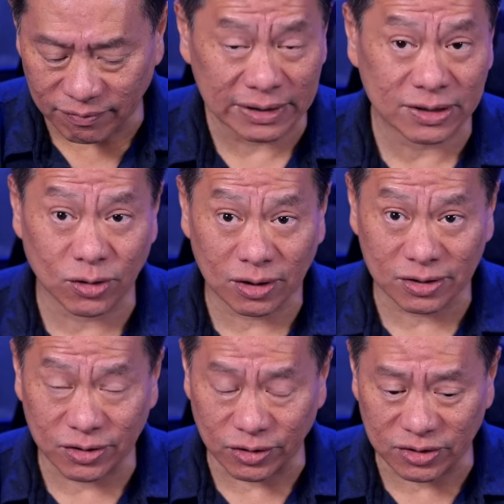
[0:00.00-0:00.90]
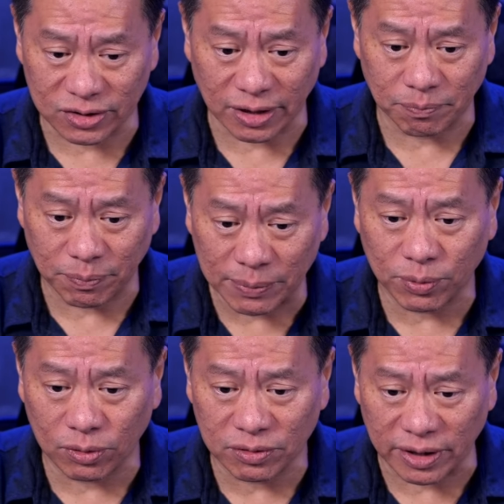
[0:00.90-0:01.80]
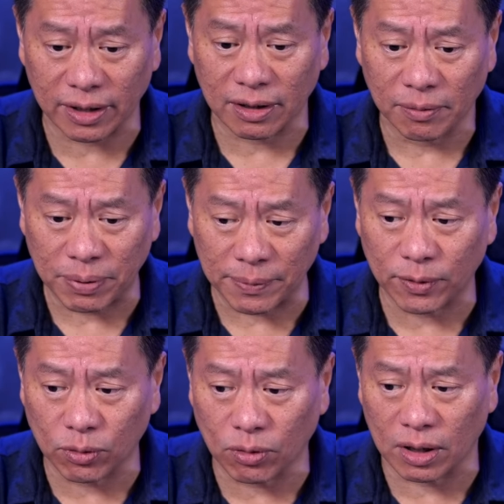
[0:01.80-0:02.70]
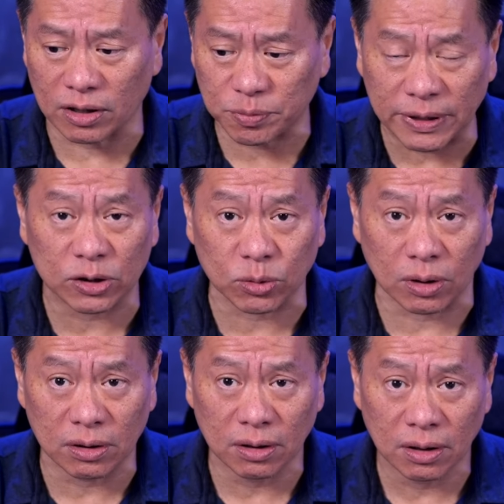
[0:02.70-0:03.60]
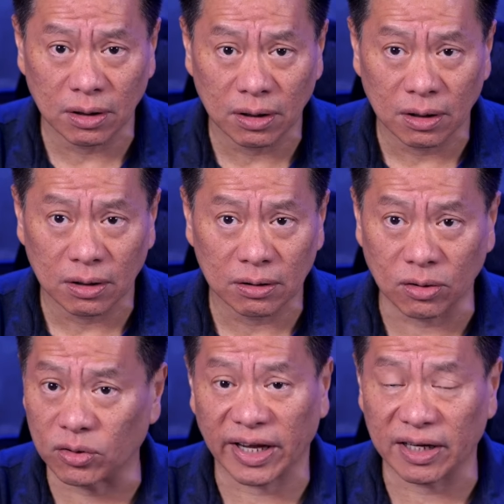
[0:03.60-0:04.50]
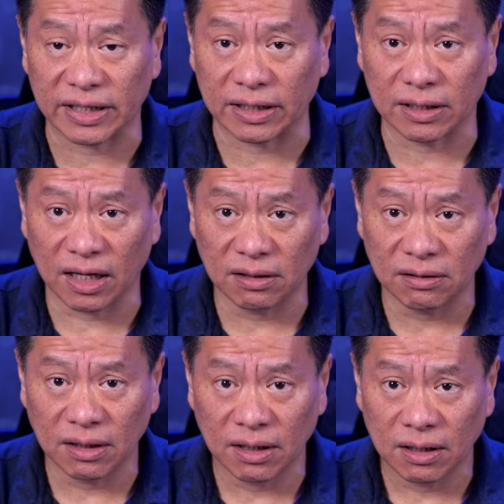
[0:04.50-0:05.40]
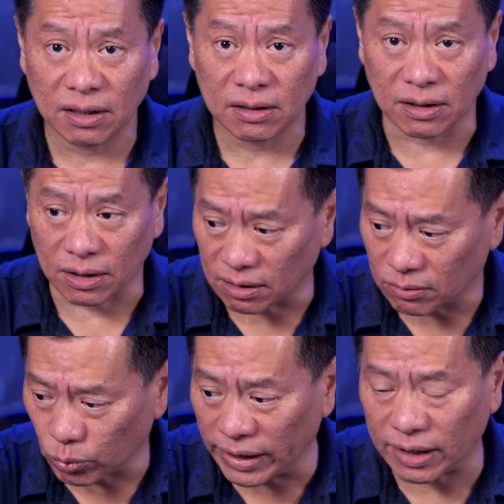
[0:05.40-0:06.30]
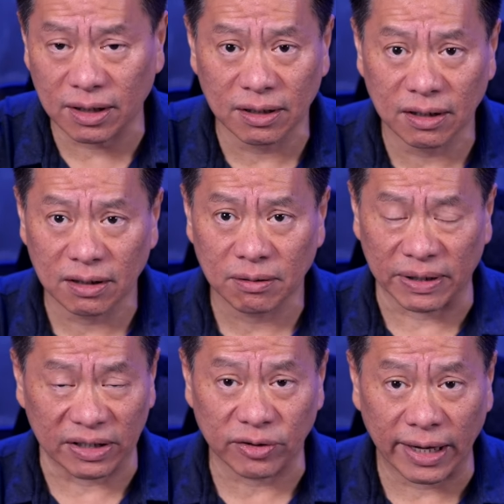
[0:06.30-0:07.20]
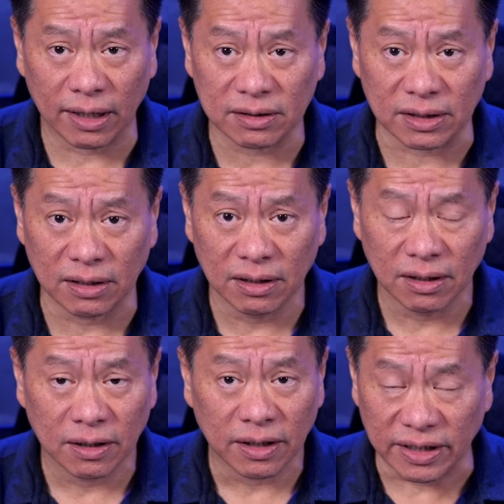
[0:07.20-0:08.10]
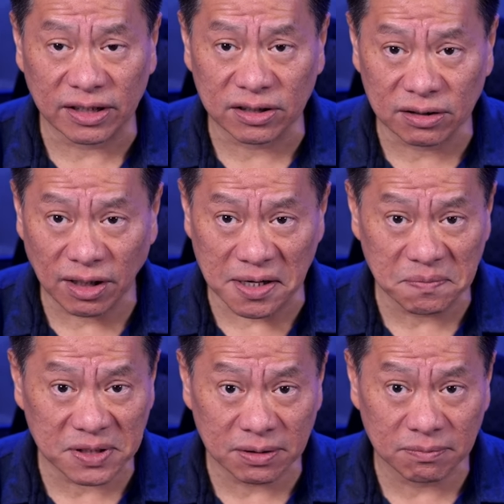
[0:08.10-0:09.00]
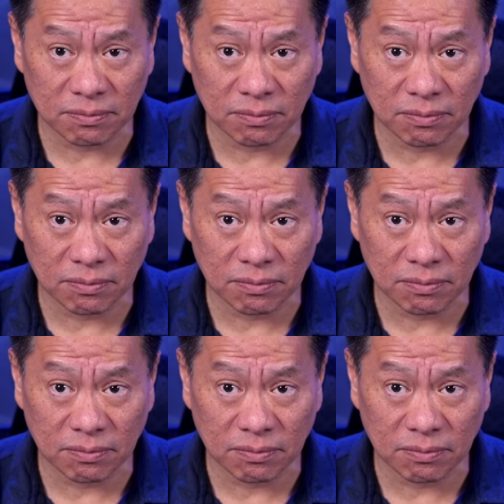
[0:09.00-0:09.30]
Master Chokoksi used to say, people think people who are spiritual don't get anything done. They're weak. But in reality, in ancient times,